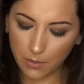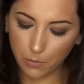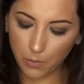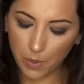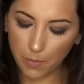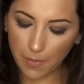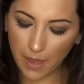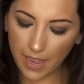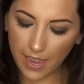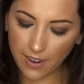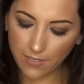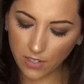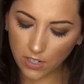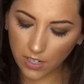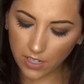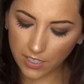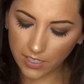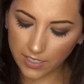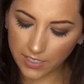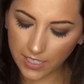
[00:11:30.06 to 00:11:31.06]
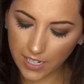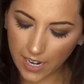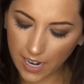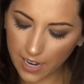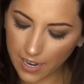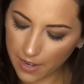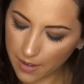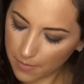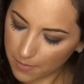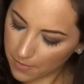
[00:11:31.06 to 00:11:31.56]
we may have a harder
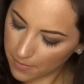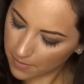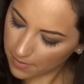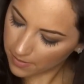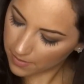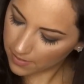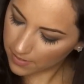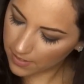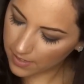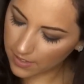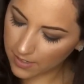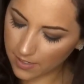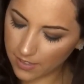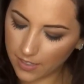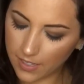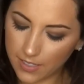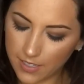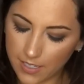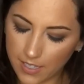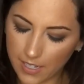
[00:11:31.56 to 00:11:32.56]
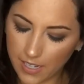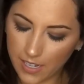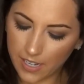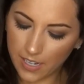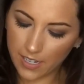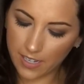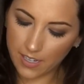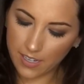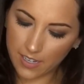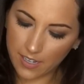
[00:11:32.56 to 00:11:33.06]
time. Let's
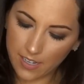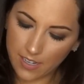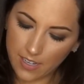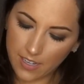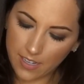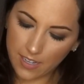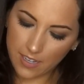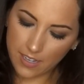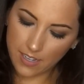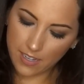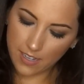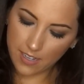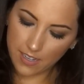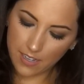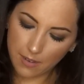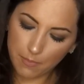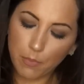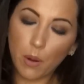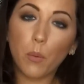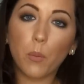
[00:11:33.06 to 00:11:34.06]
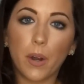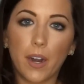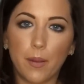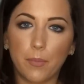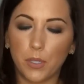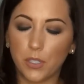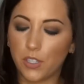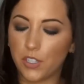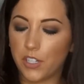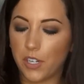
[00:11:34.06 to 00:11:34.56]
see. But we're
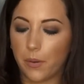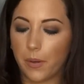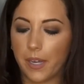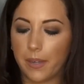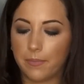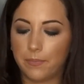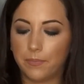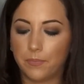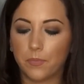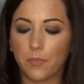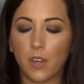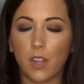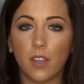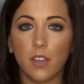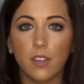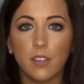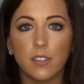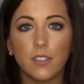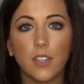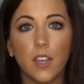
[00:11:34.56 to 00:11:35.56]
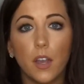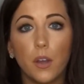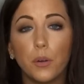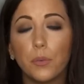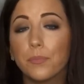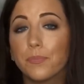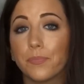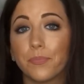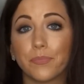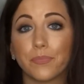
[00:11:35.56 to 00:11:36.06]
able to do it.
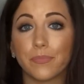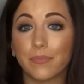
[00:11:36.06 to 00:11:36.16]
So